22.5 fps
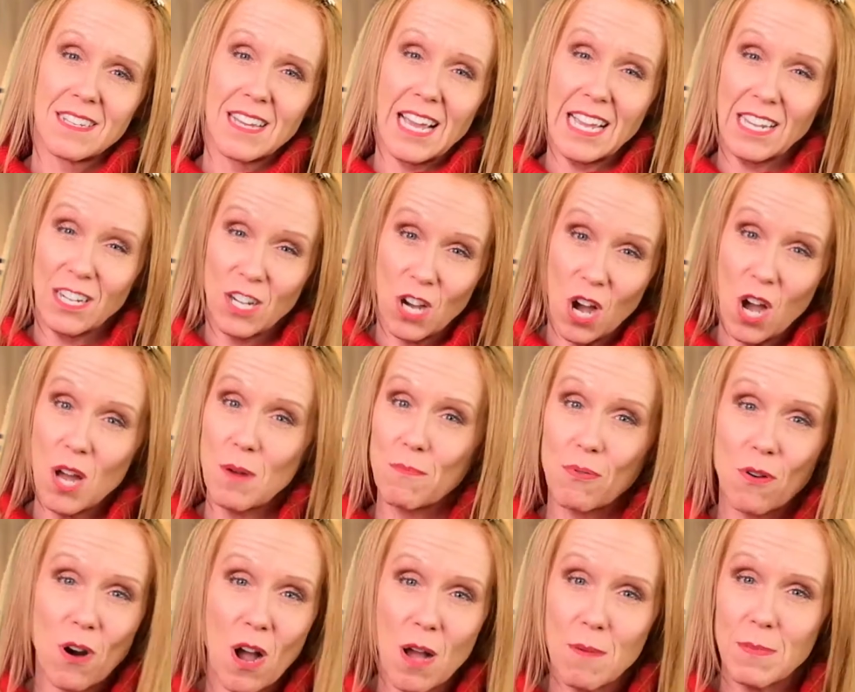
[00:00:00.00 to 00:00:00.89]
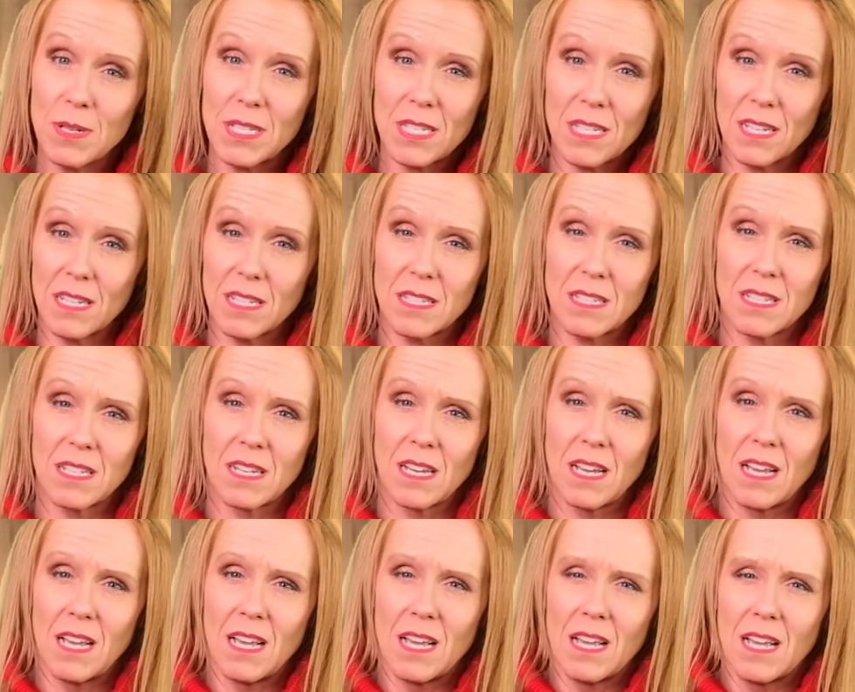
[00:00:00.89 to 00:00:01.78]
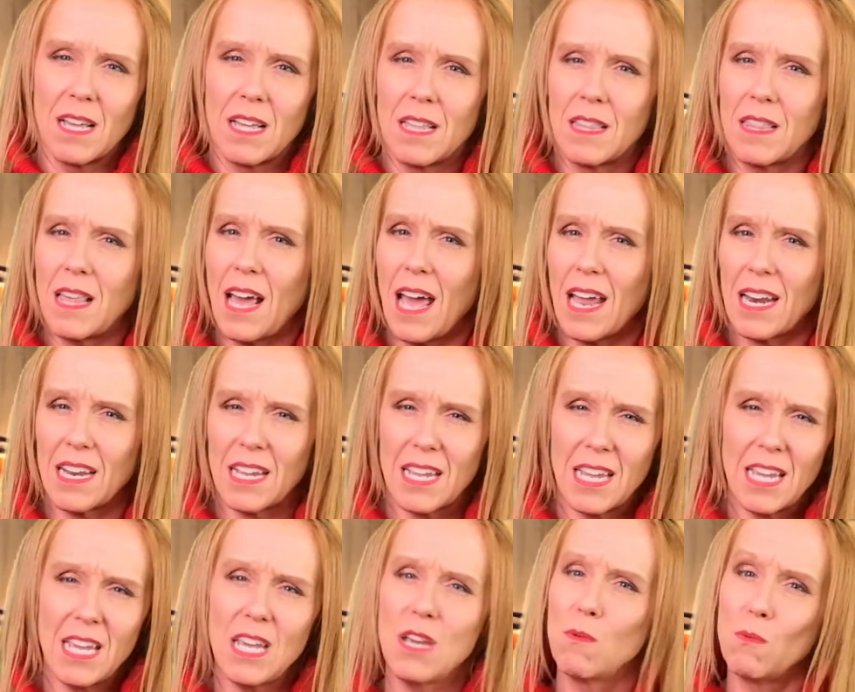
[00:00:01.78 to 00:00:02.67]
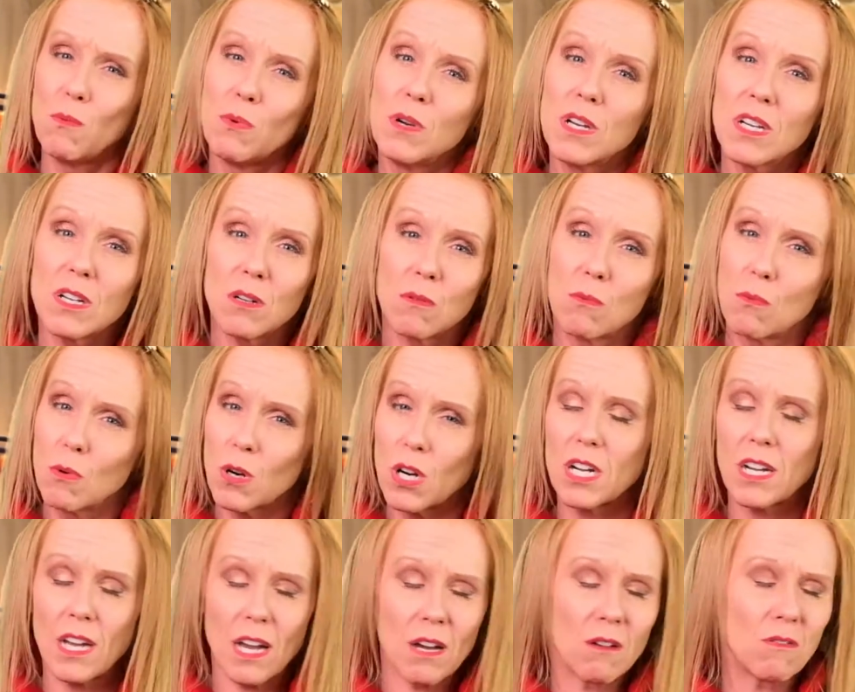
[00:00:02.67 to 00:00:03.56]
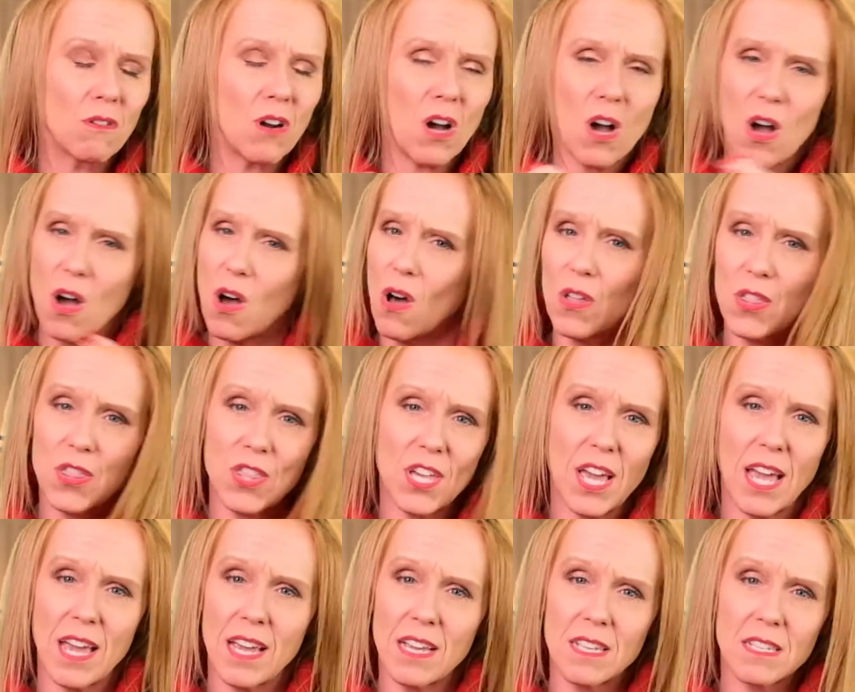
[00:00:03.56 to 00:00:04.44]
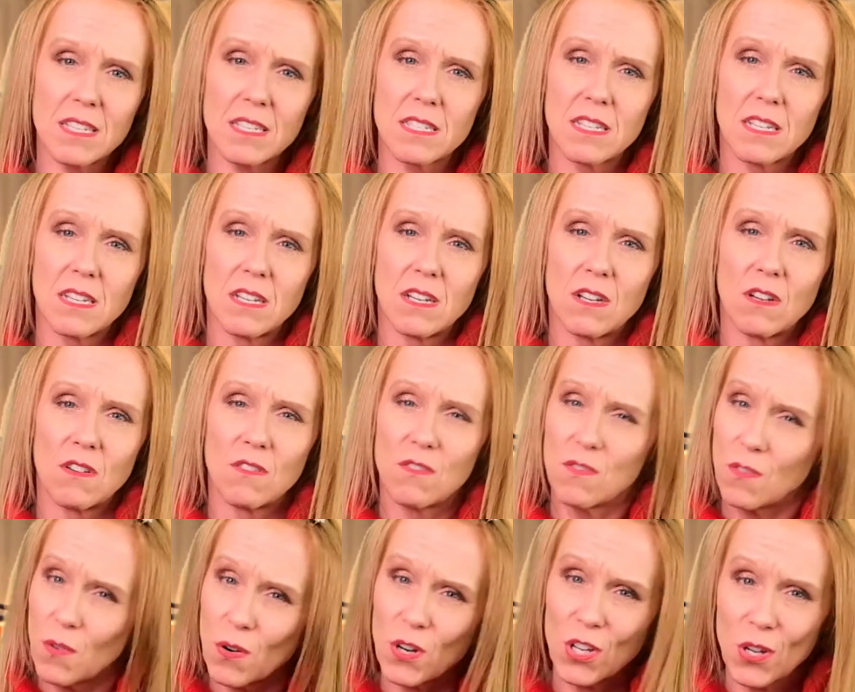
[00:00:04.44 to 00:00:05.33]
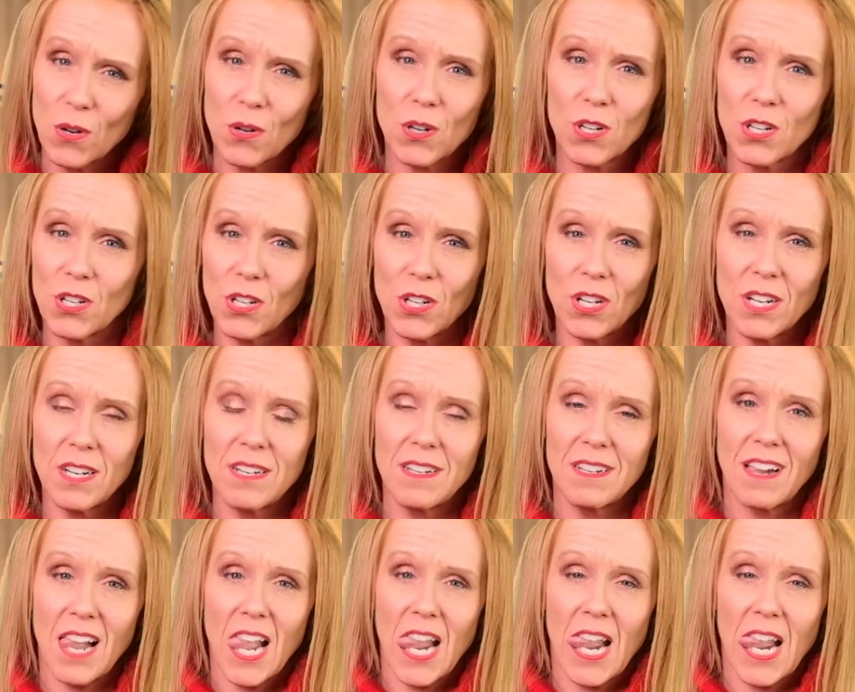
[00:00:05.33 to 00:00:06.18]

and God promises that He will work out all things for your good.